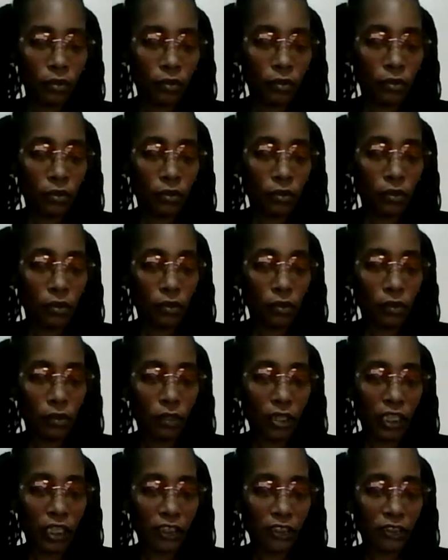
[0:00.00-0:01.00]
You like
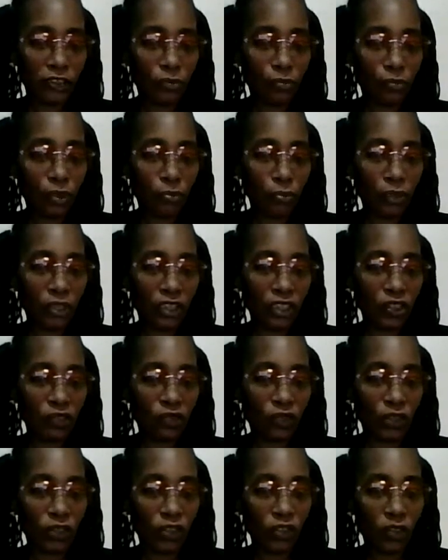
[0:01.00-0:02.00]
it to be peaceful. You
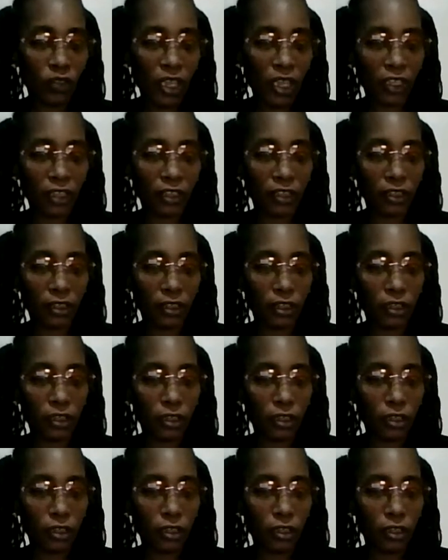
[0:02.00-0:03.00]
like to
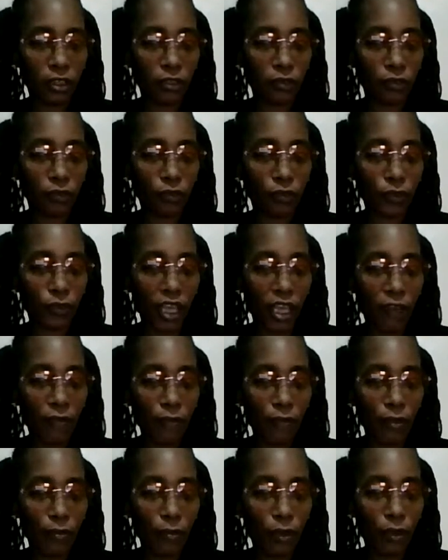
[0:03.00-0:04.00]
cook and have
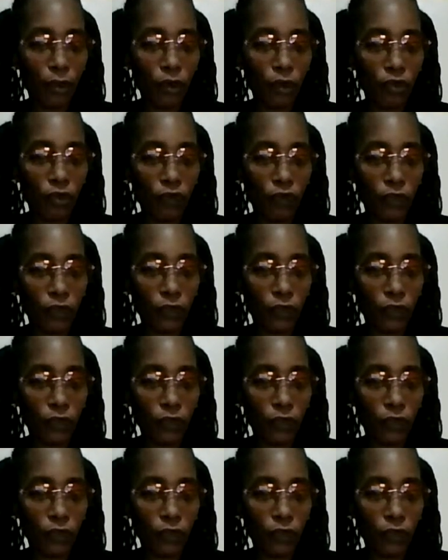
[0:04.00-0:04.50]
people over,